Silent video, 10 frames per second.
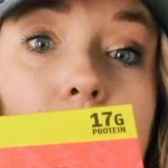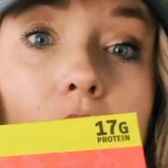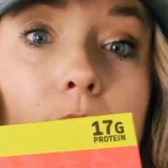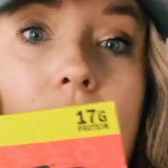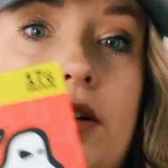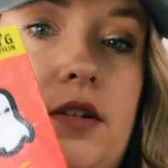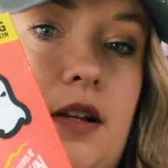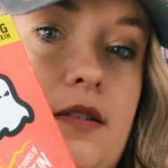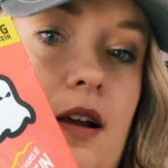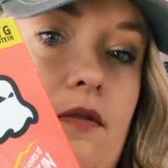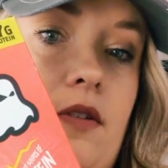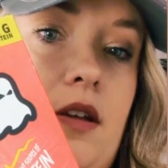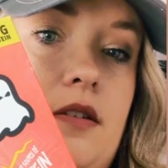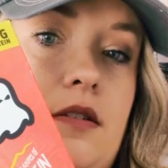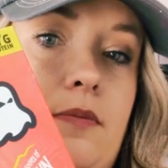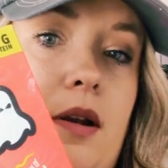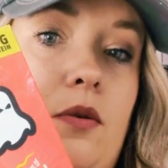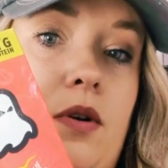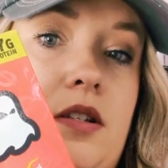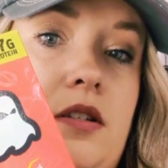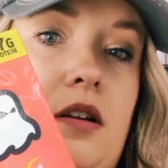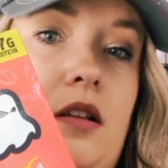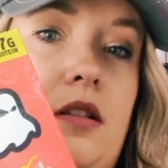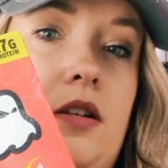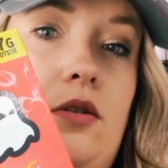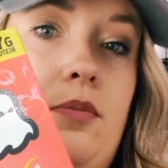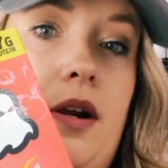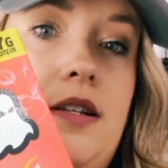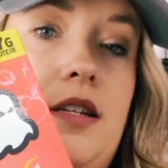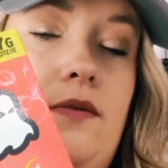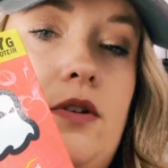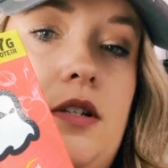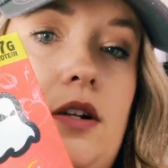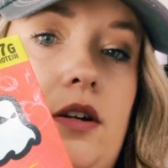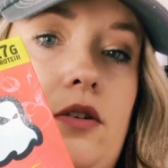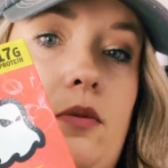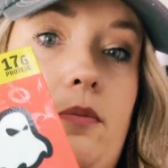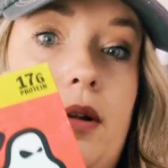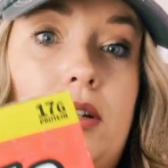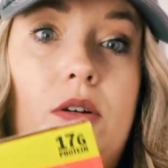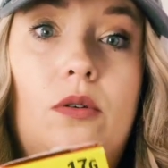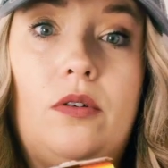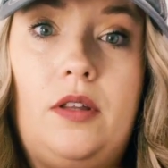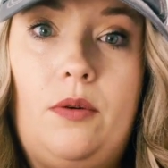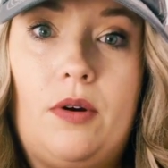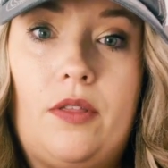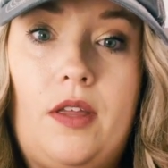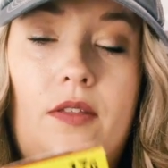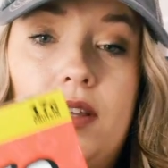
Walmart does have this. But it was a little pricey for cereal, but totally worth it.